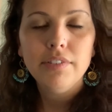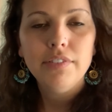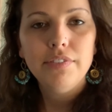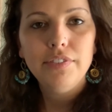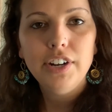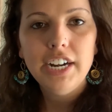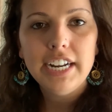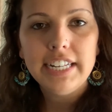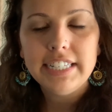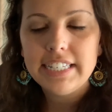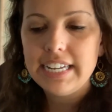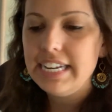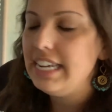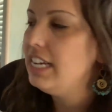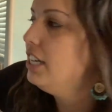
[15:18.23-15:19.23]
friends,
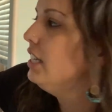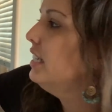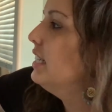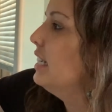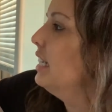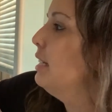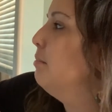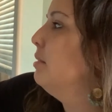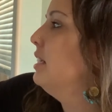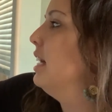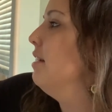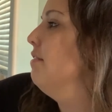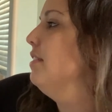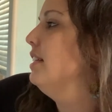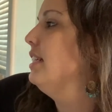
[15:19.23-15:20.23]
and he could sleep
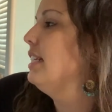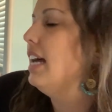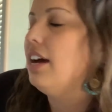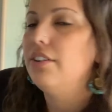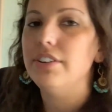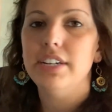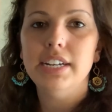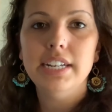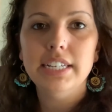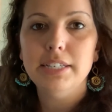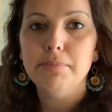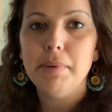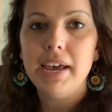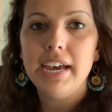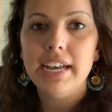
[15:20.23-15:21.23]
safe and sound in his
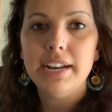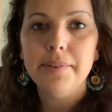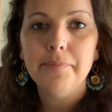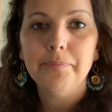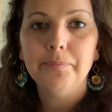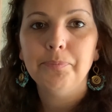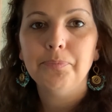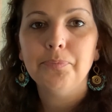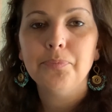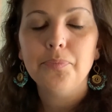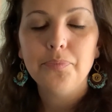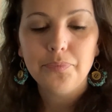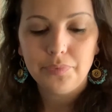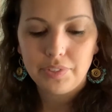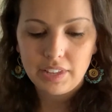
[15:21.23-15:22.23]
bed,
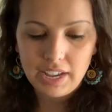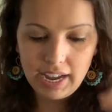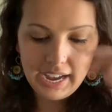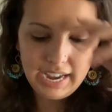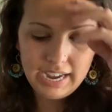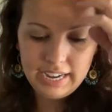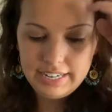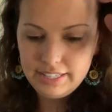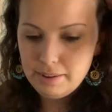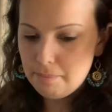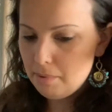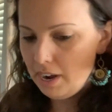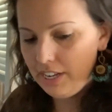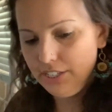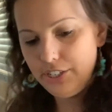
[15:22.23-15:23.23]
and the
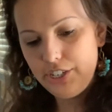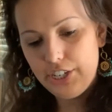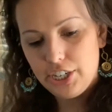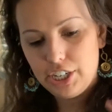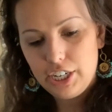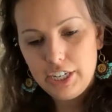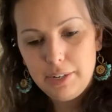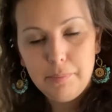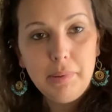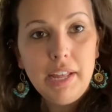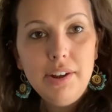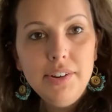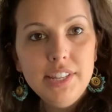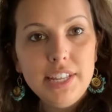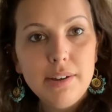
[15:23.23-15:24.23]
monster could play
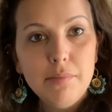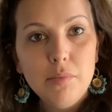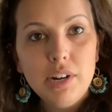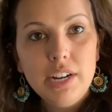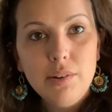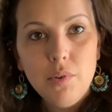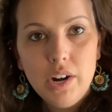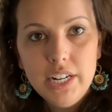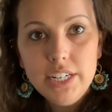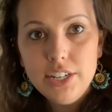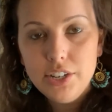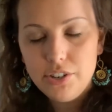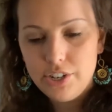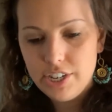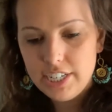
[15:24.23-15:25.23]
with him when he wanted
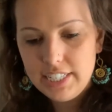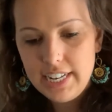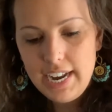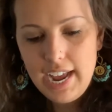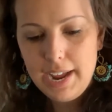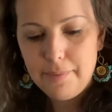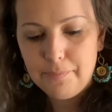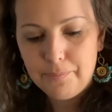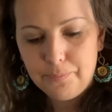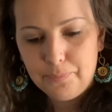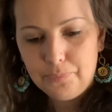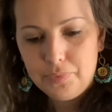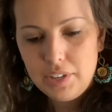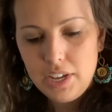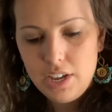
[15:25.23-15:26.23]
to during the day.
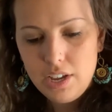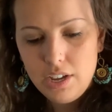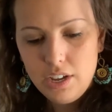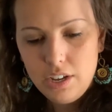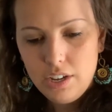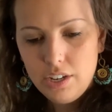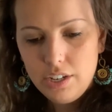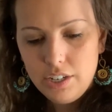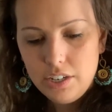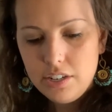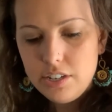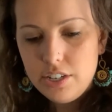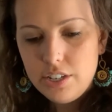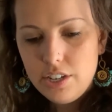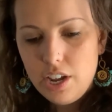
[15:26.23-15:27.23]

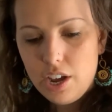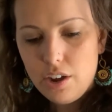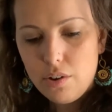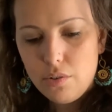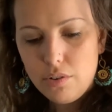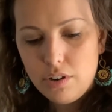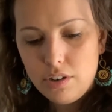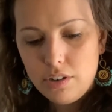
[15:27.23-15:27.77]
So,